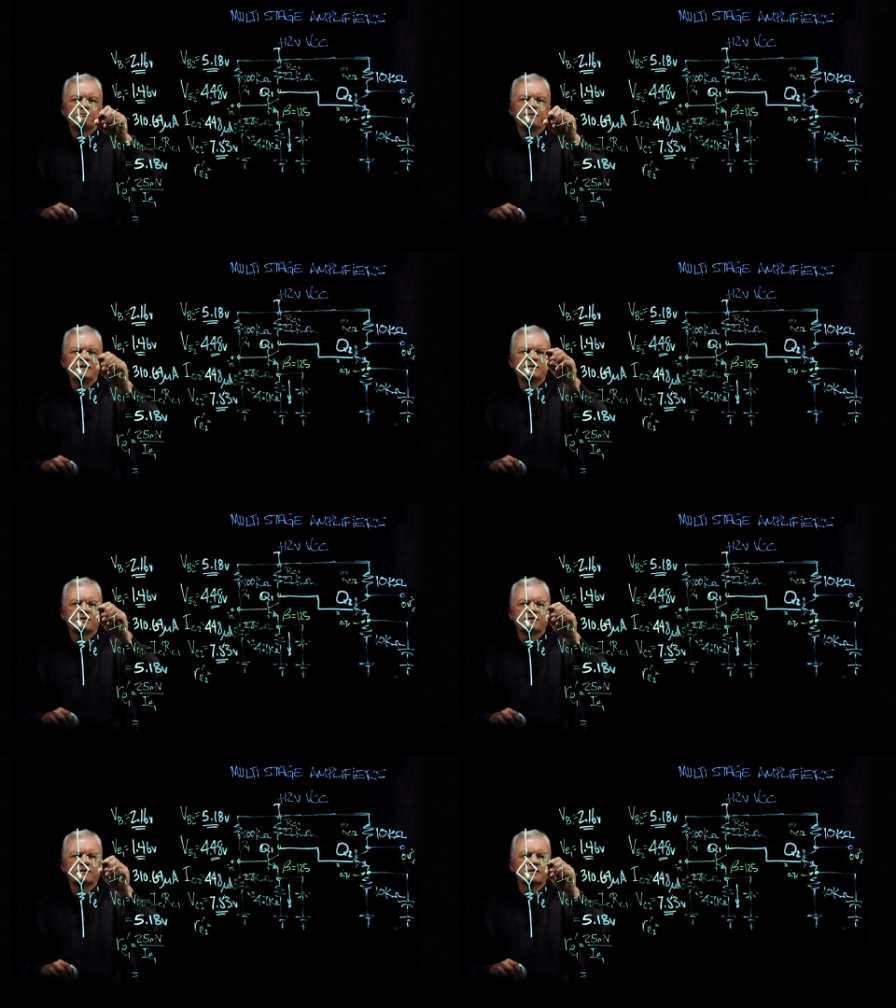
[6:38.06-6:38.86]
base
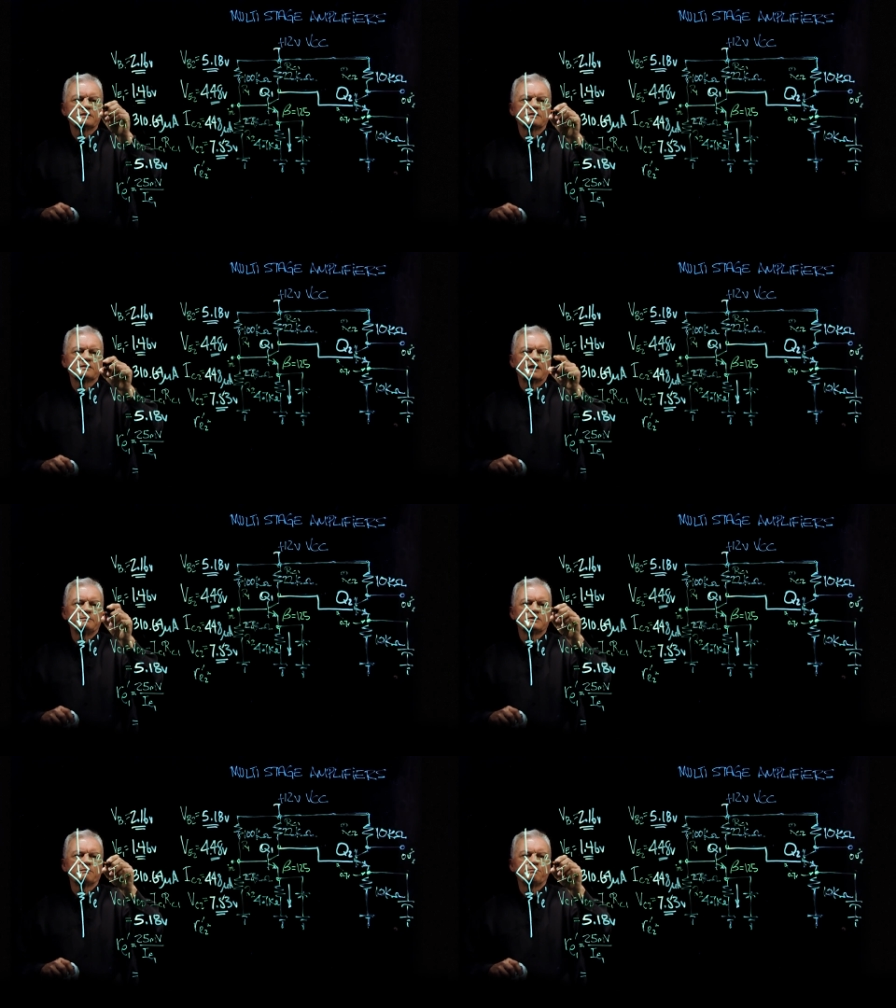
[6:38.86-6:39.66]
current
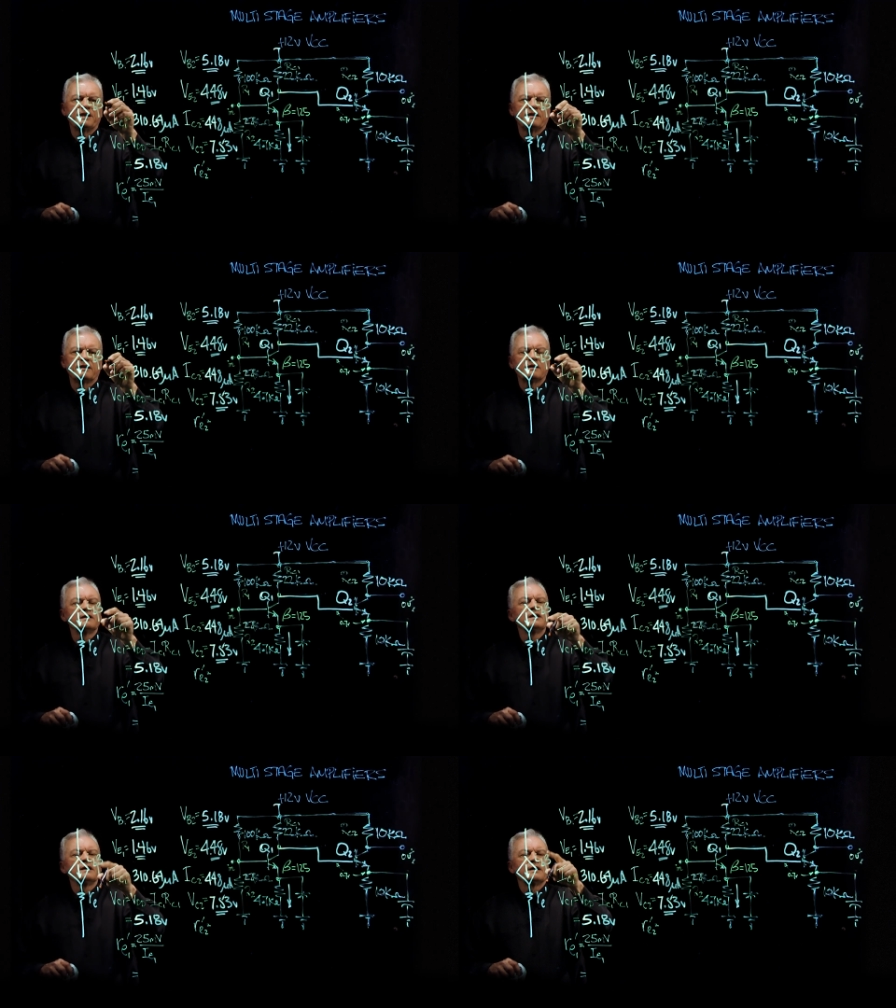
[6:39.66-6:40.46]
times the beta
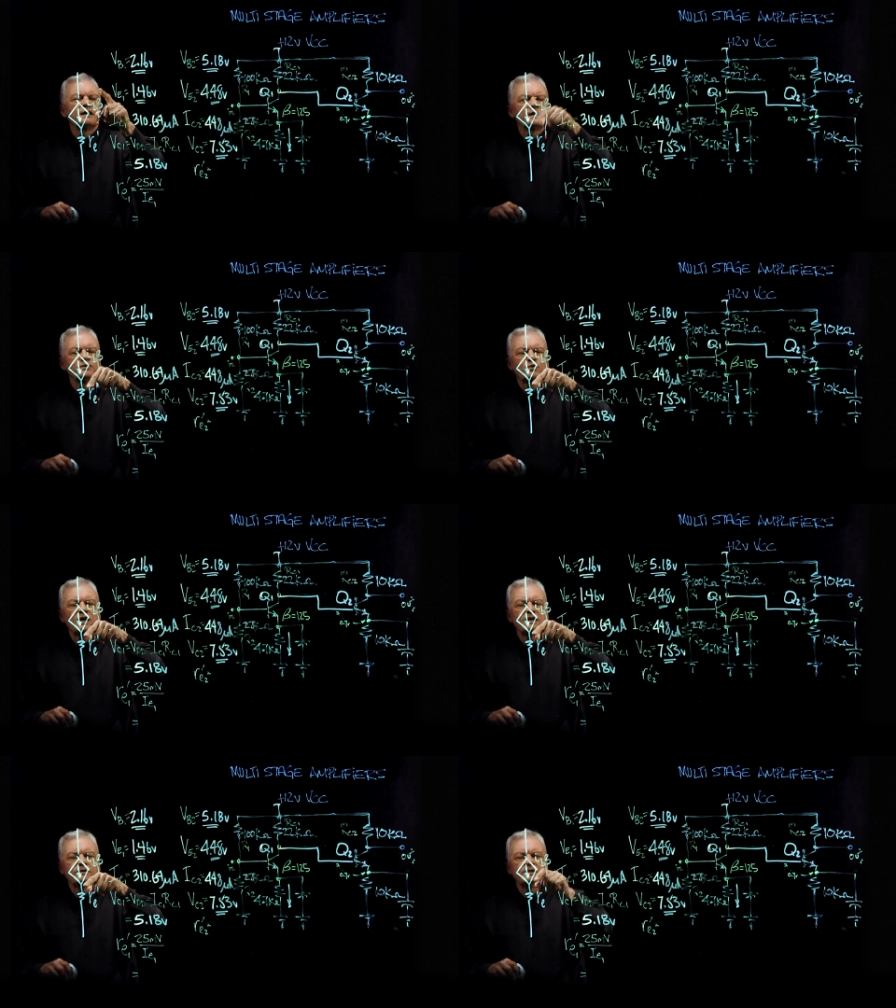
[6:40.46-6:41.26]
uh,
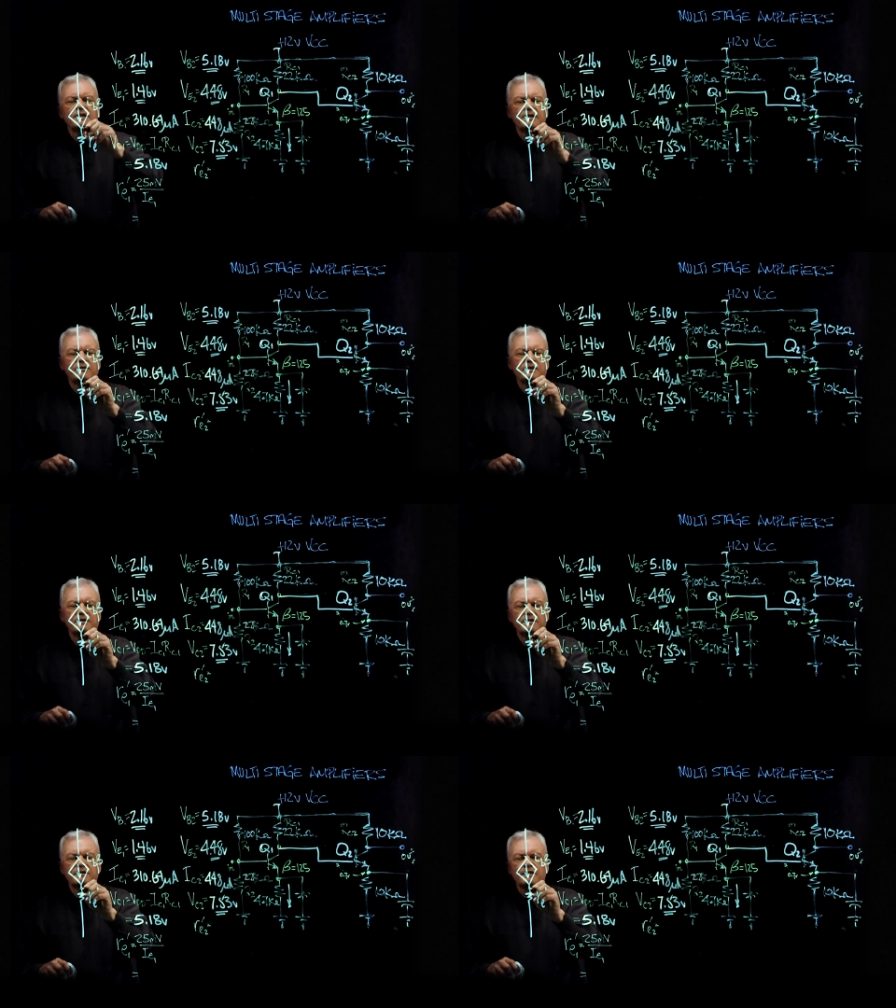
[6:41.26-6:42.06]
driving down
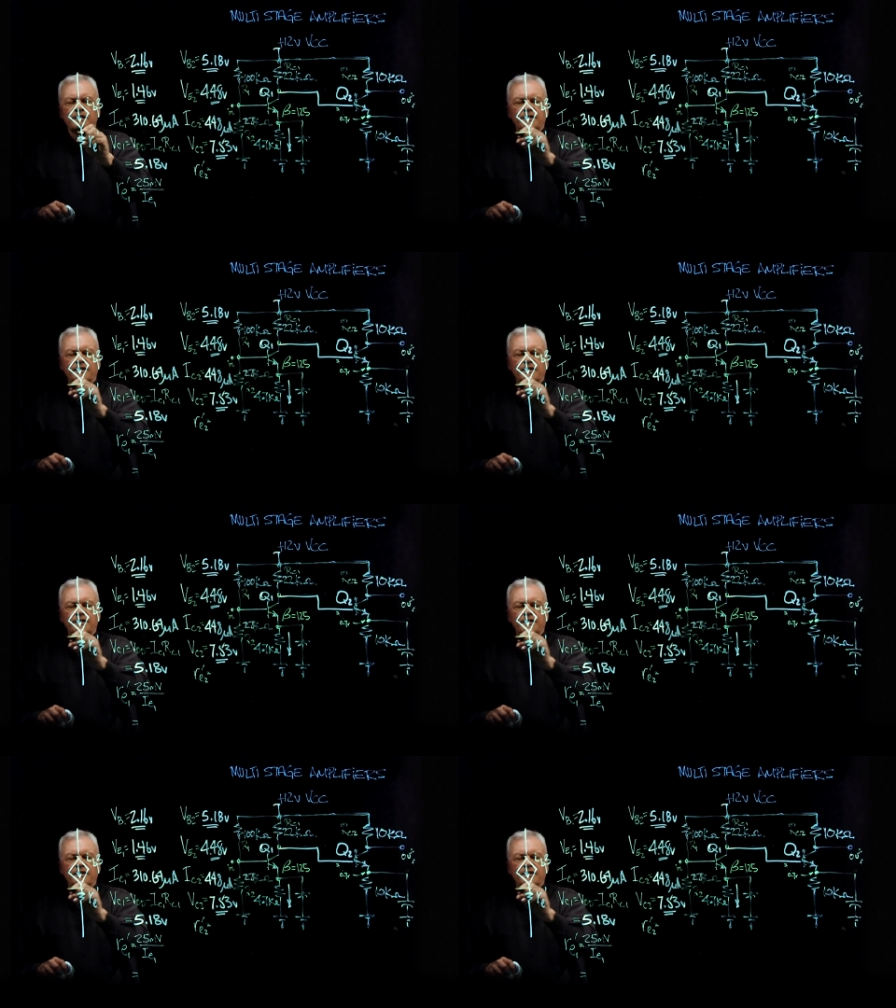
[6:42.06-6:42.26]
here.